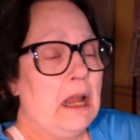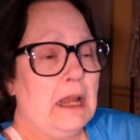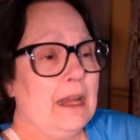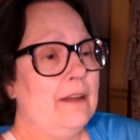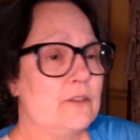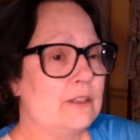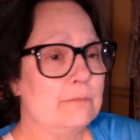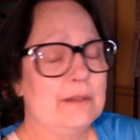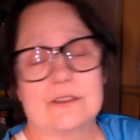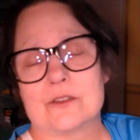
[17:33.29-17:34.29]
Here's some
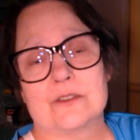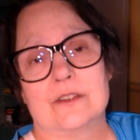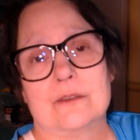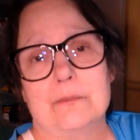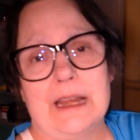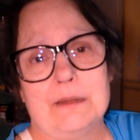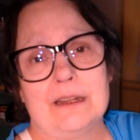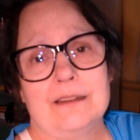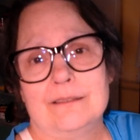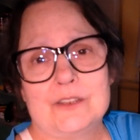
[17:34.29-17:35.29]
pictures of the
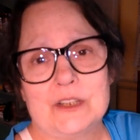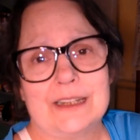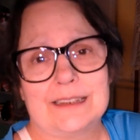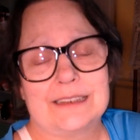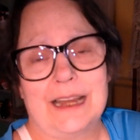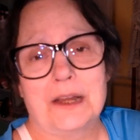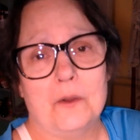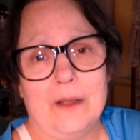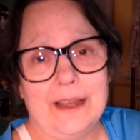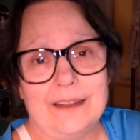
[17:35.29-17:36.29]
baby chicks and
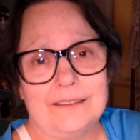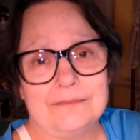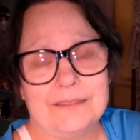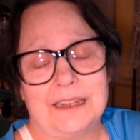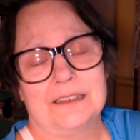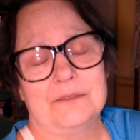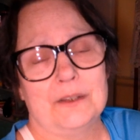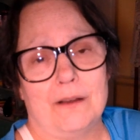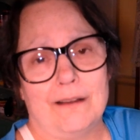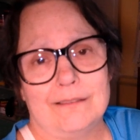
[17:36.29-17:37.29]
quail. I love you
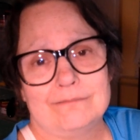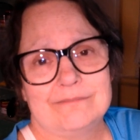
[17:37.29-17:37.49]
all.